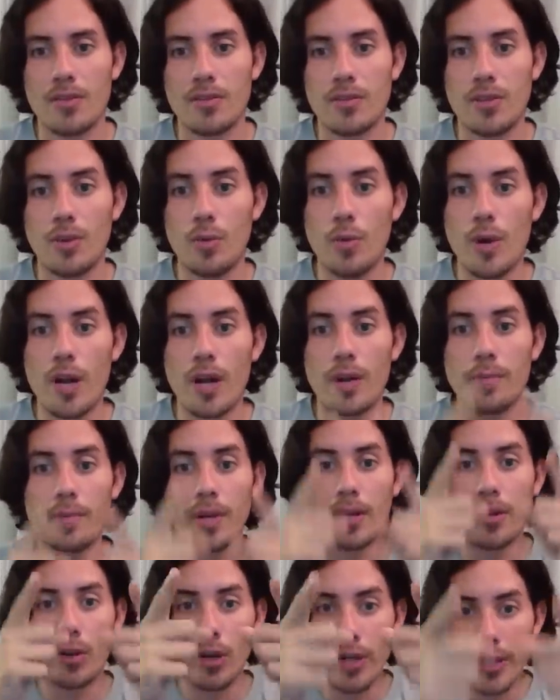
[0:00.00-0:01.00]
So where am
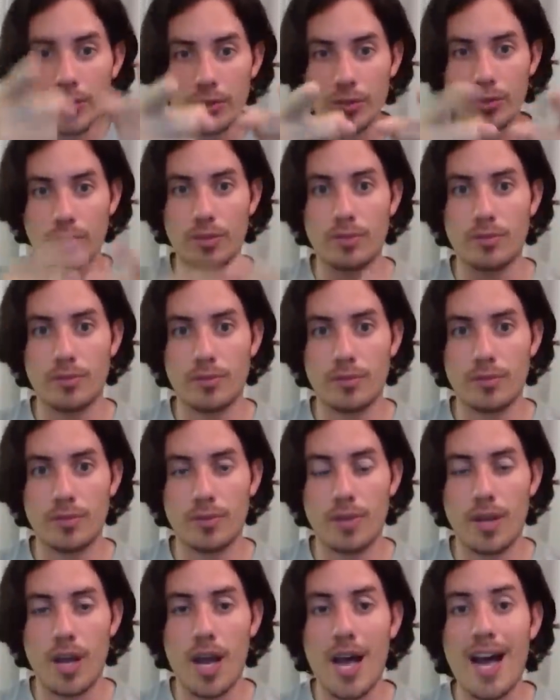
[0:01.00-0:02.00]
I going to?
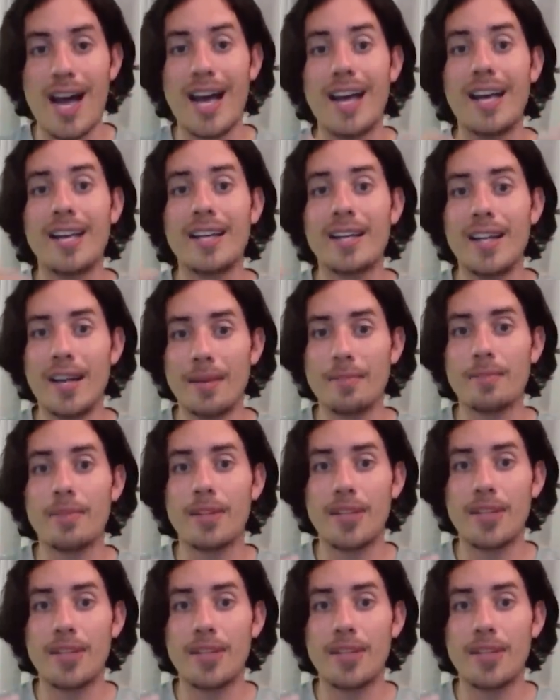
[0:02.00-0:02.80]
I am